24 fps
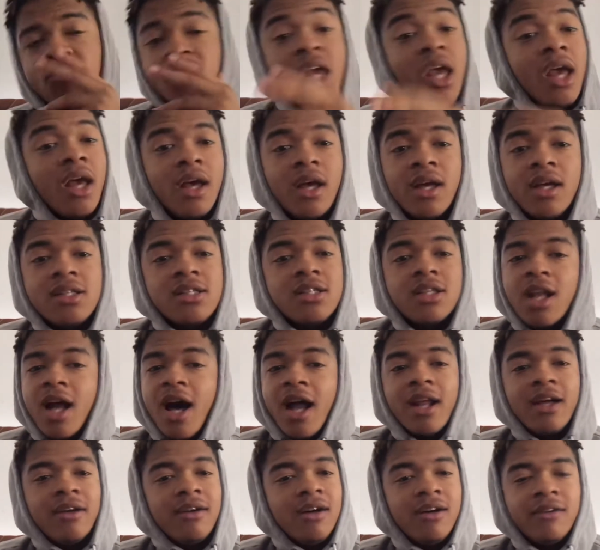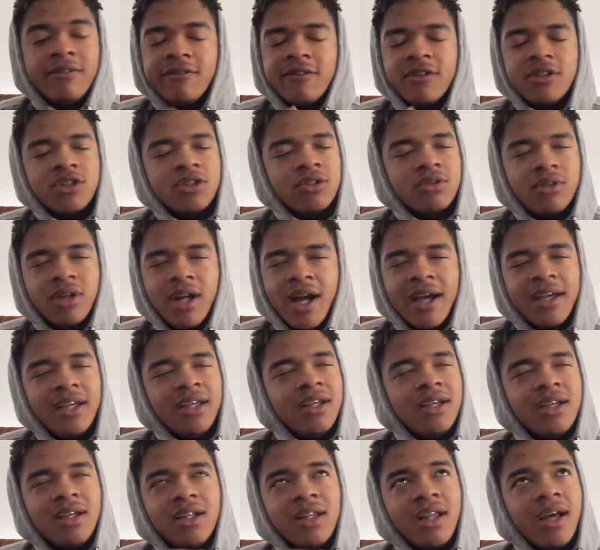Yeah, it's not an official Nike
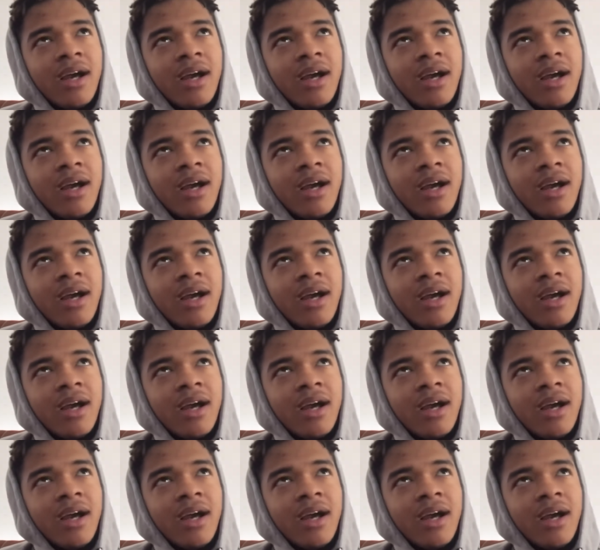collab.